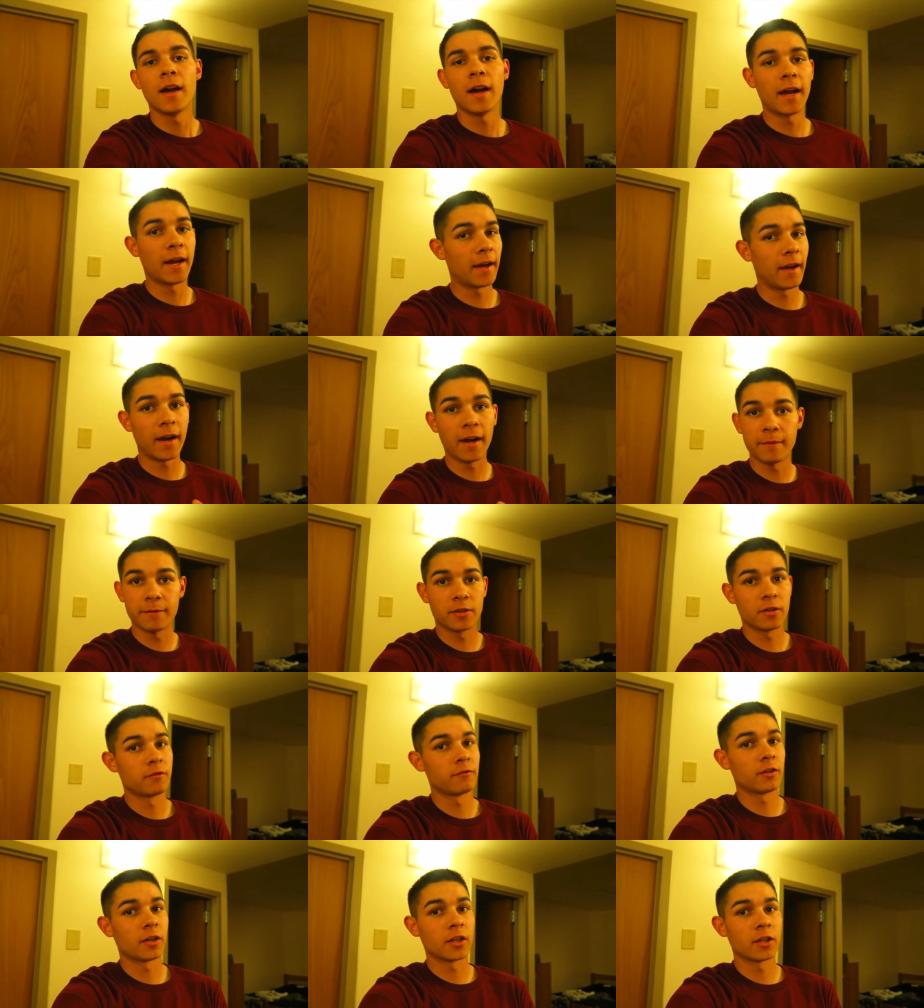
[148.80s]
I've
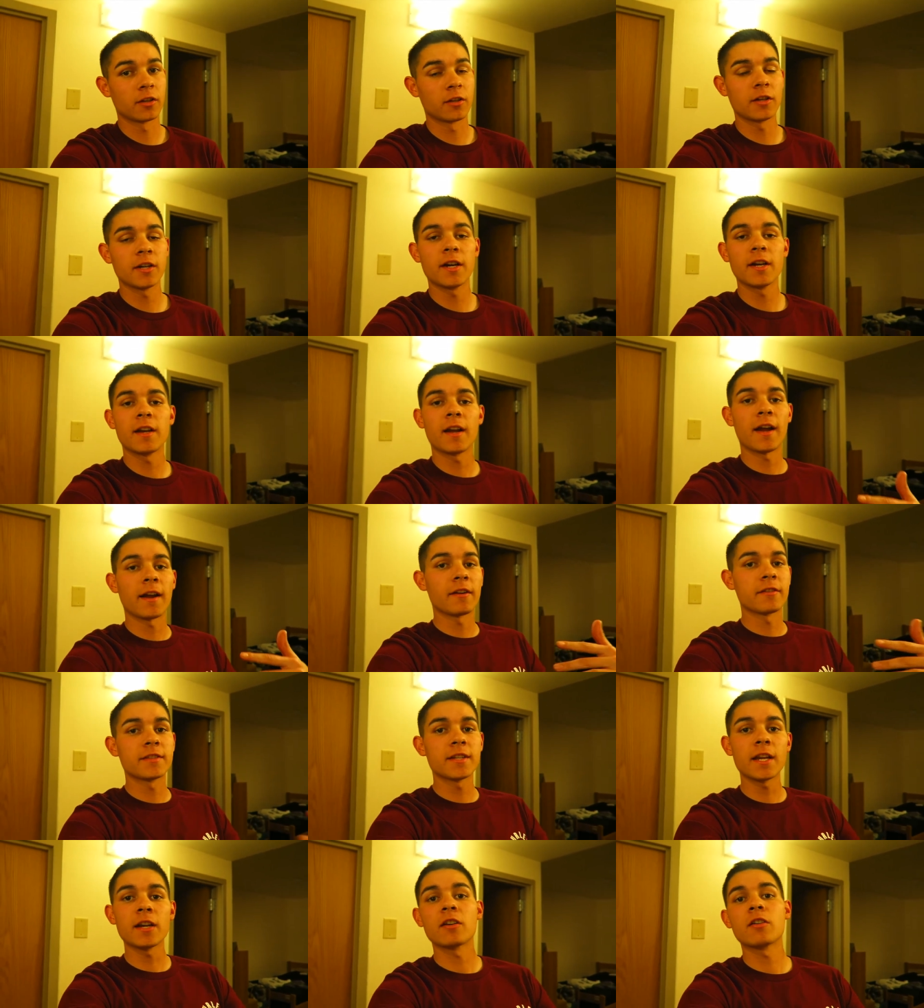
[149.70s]
done really good. I
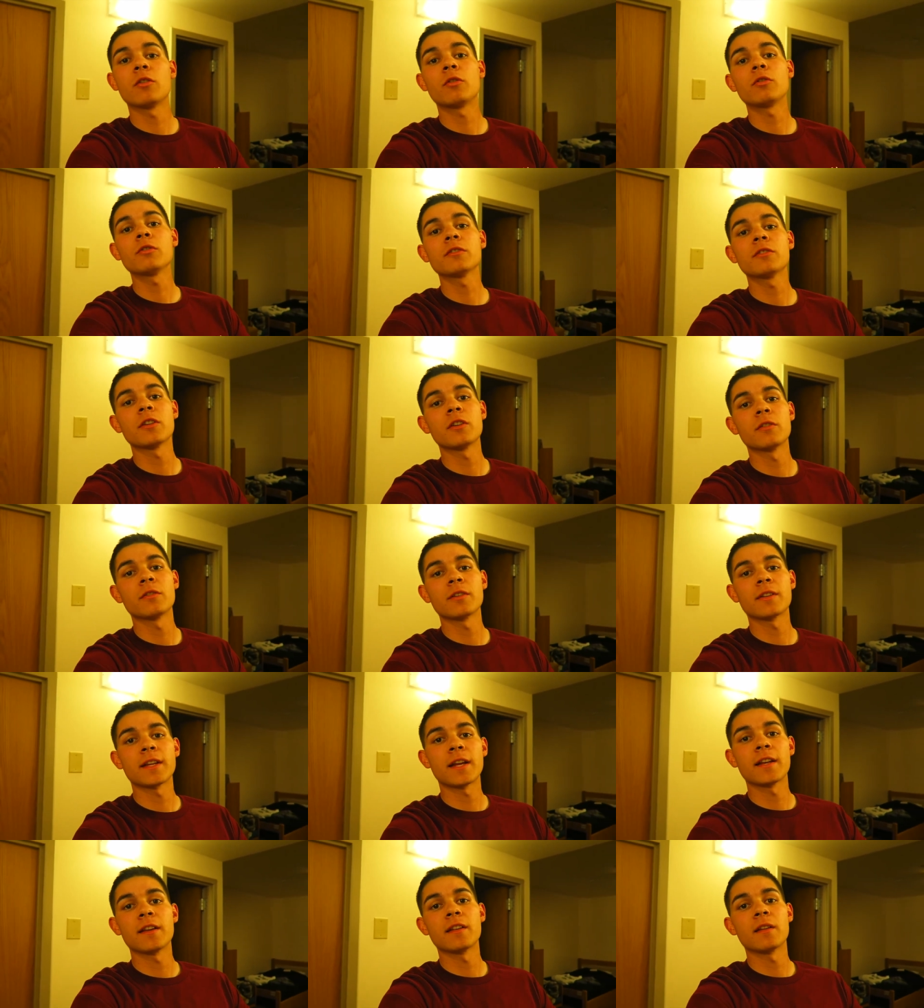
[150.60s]
set a goal, so at
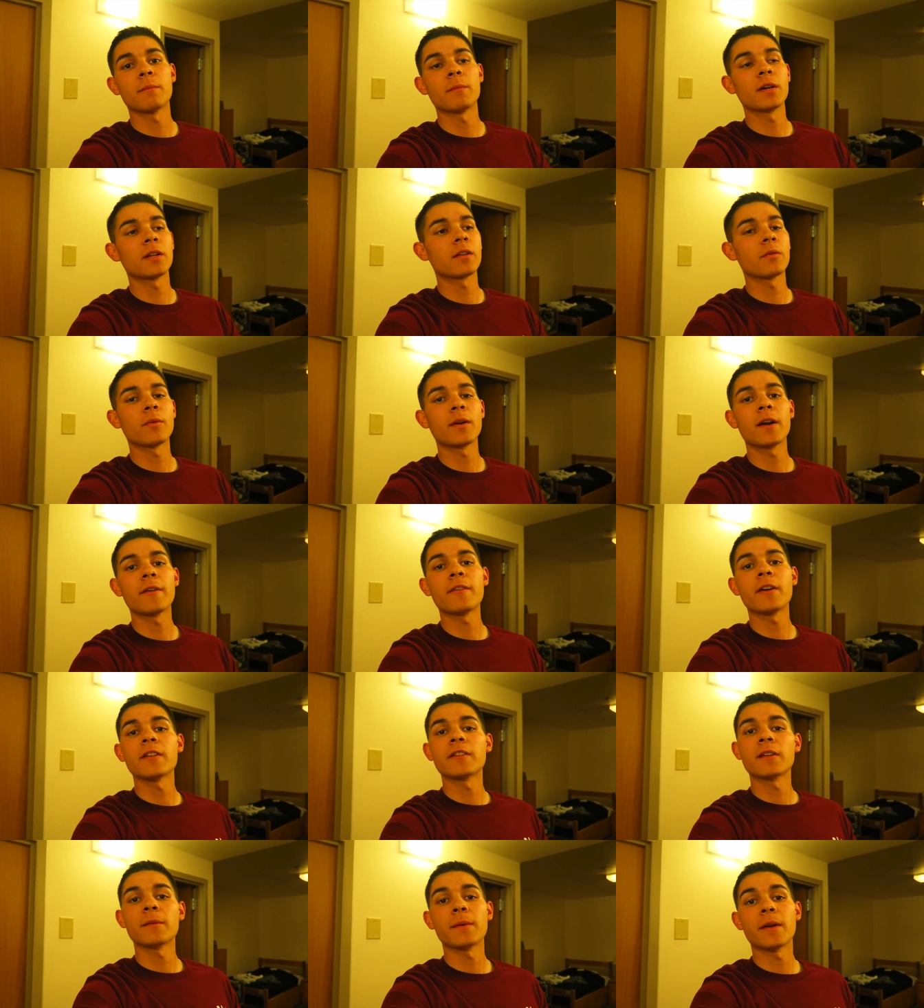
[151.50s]
the end of the month or whatever,
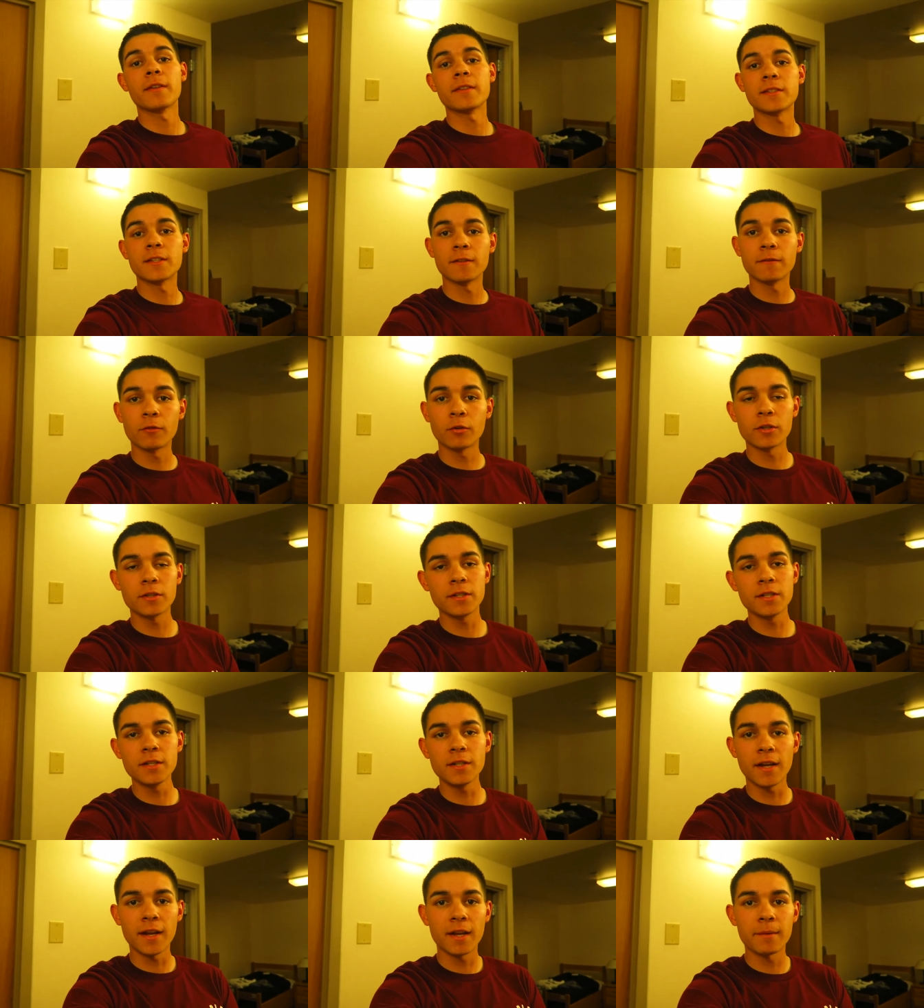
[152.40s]
I was gonna be able to see
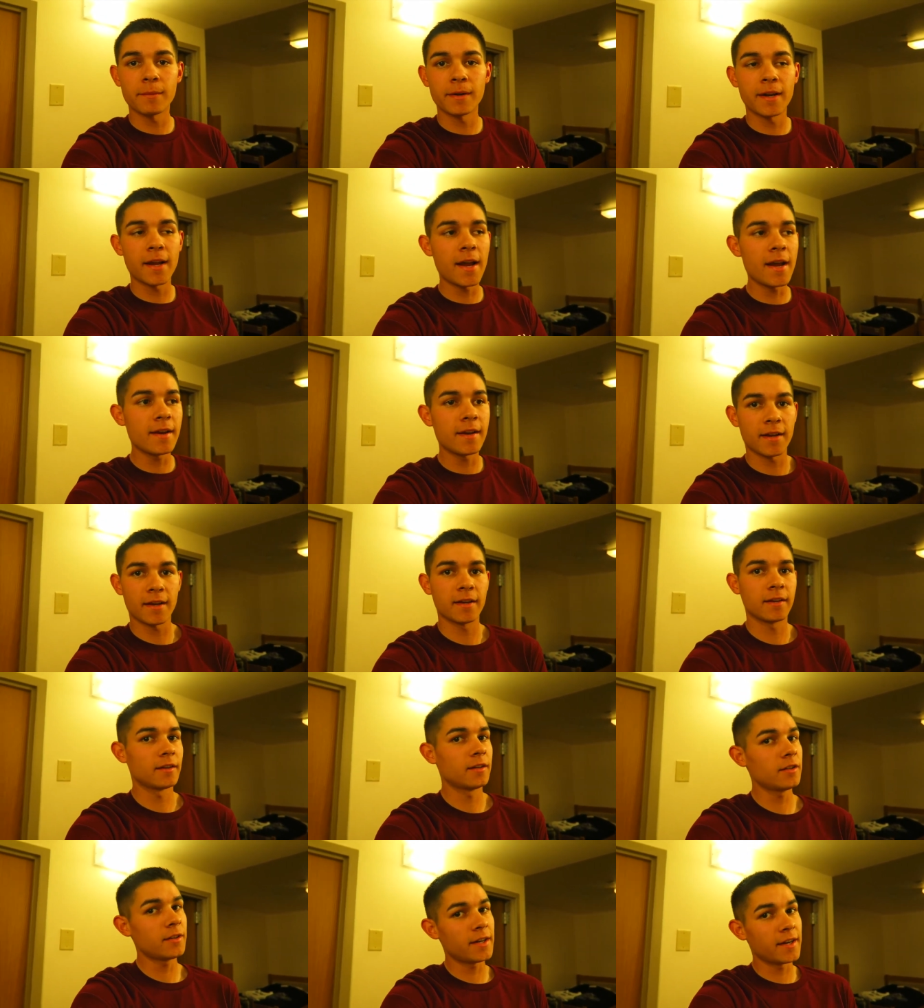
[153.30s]
4C and my dad,
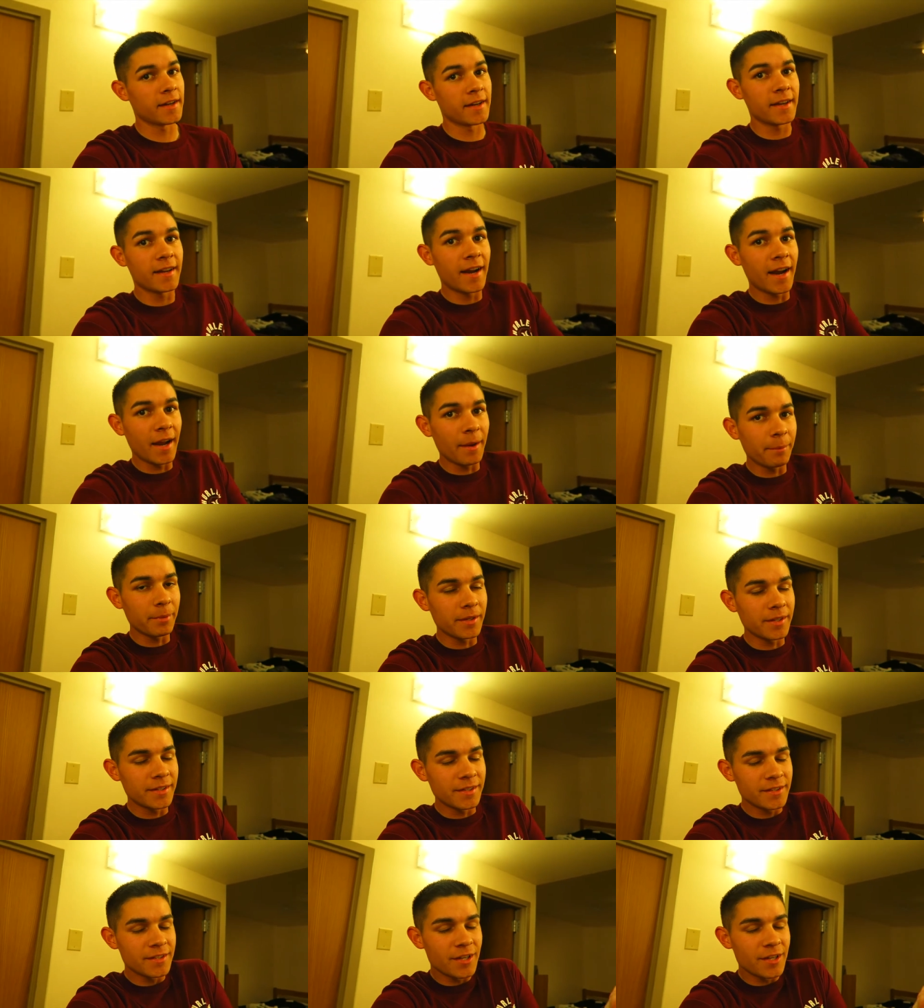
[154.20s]
and look, it happened.